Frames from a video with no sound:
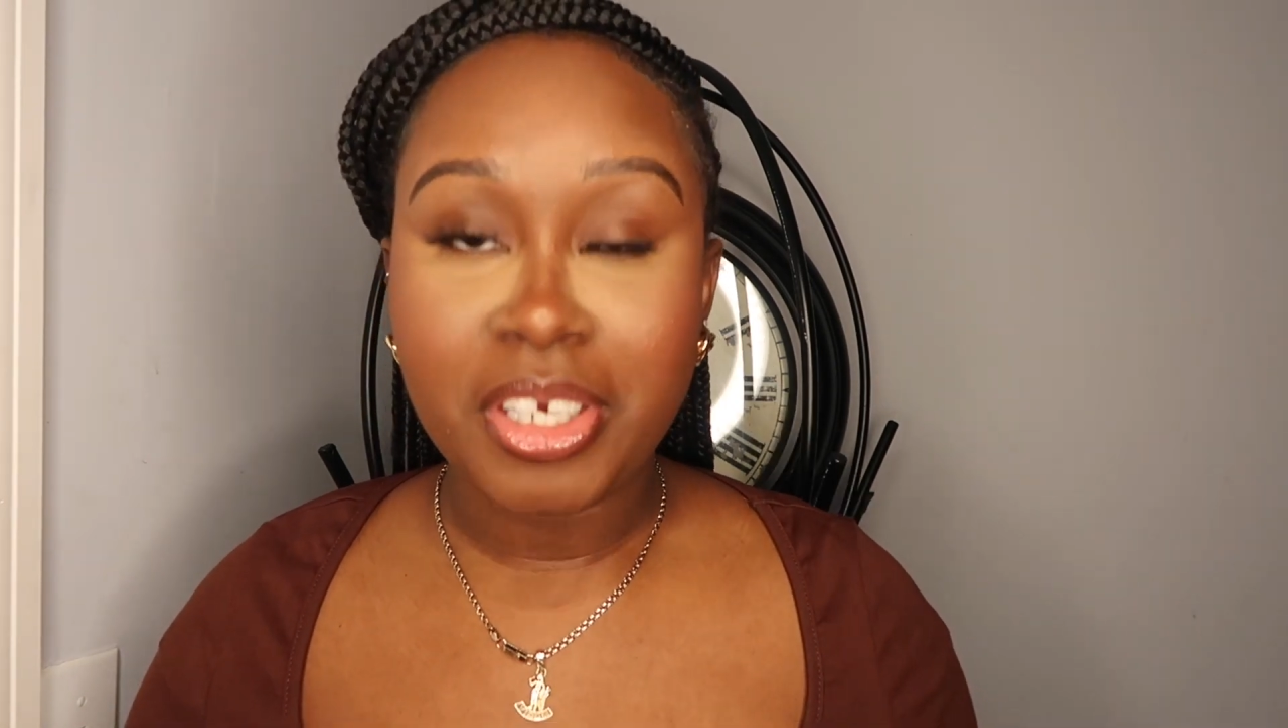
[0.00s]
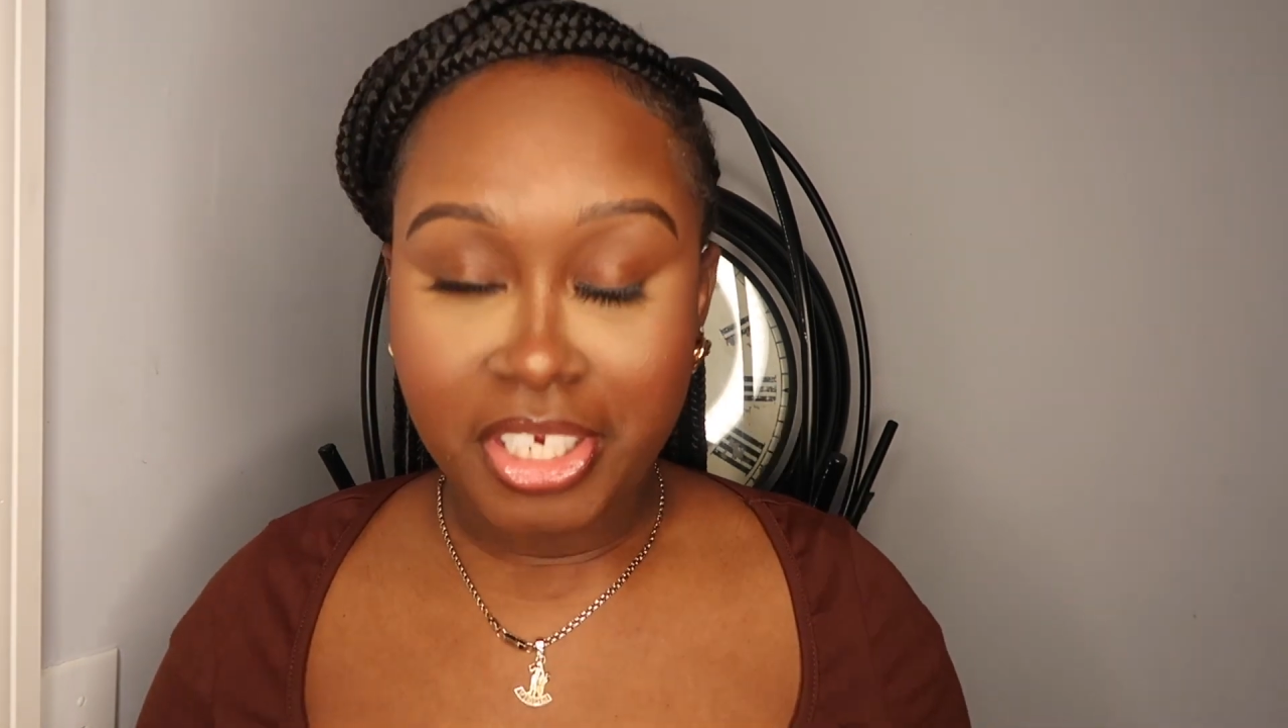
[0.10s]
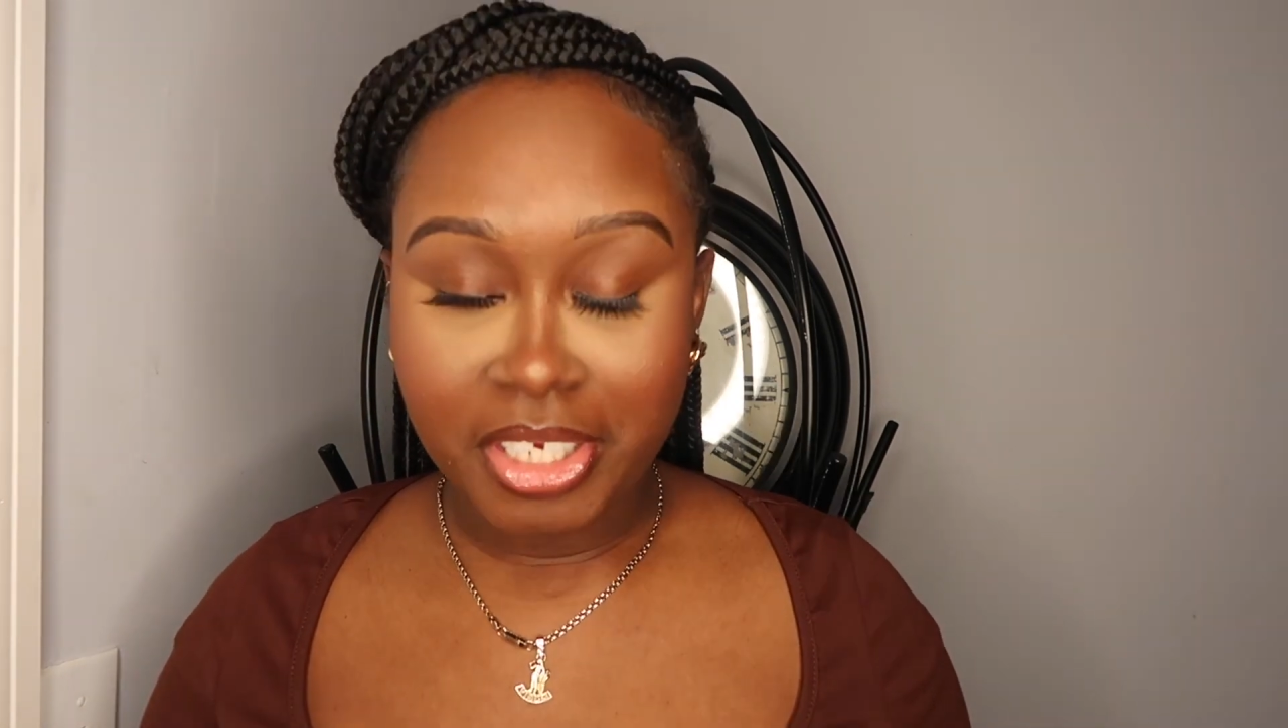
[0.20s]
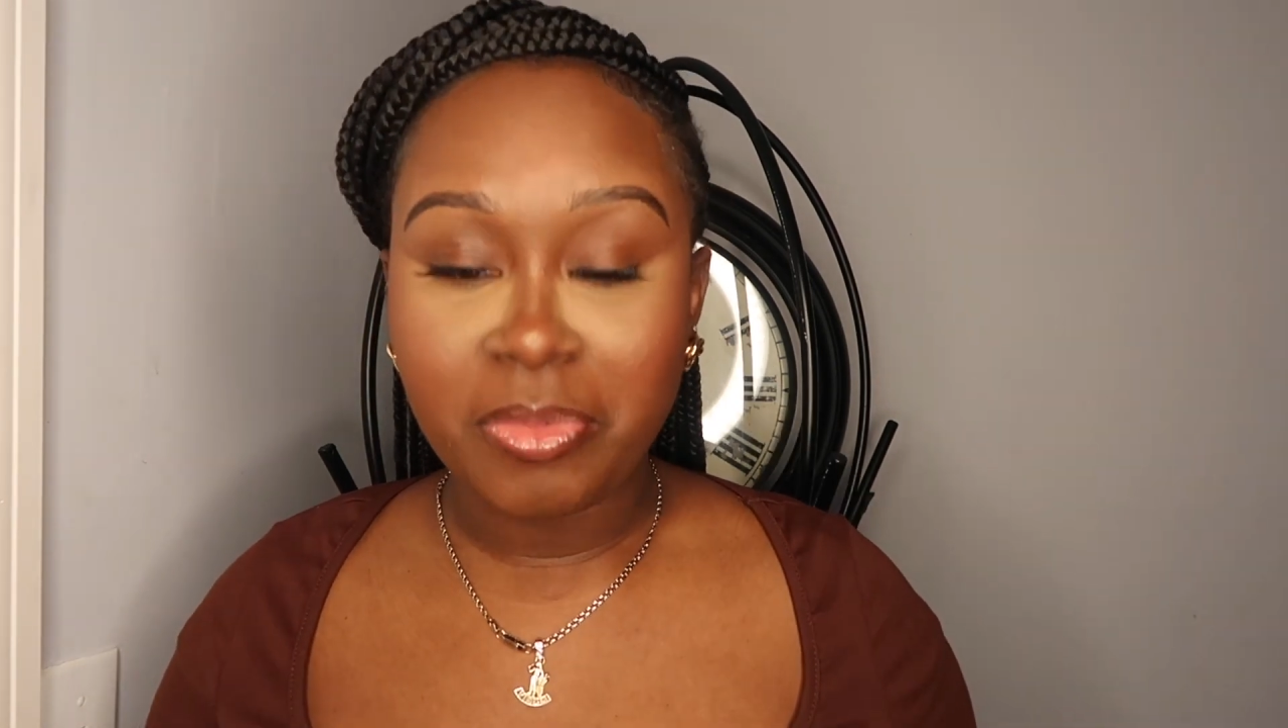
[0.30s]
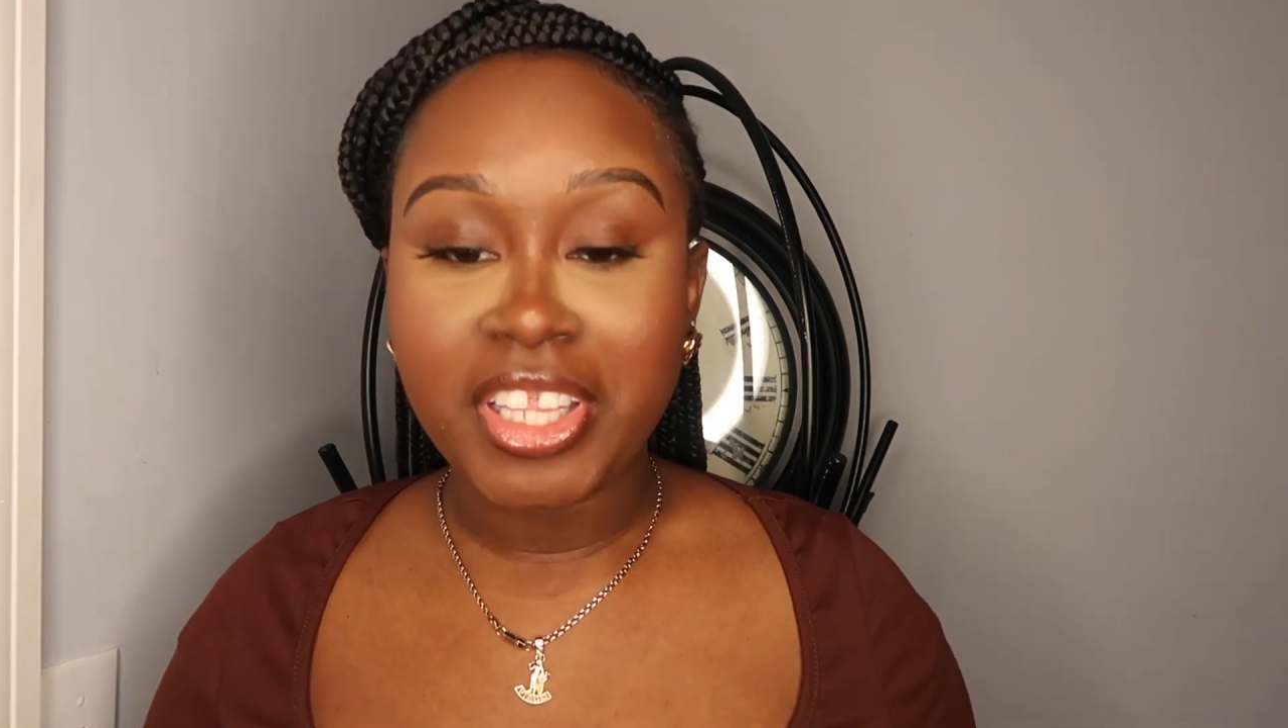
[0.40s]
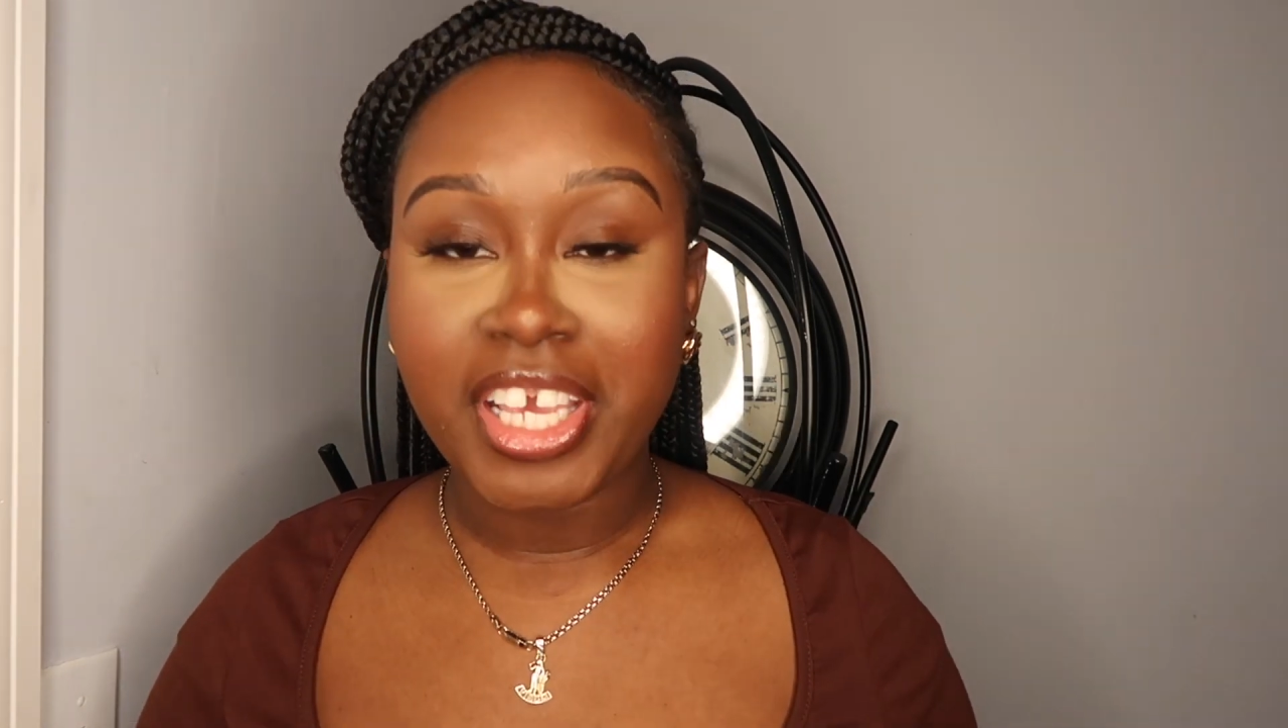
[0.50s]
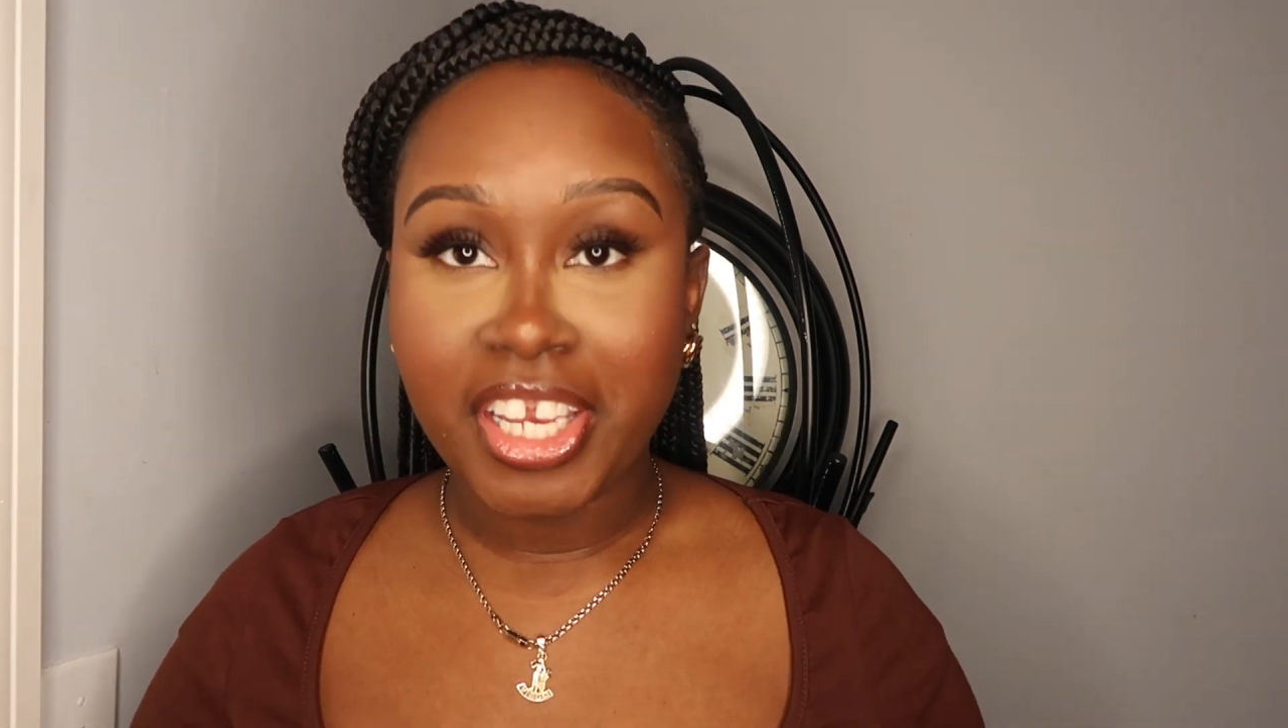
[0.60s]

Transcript: the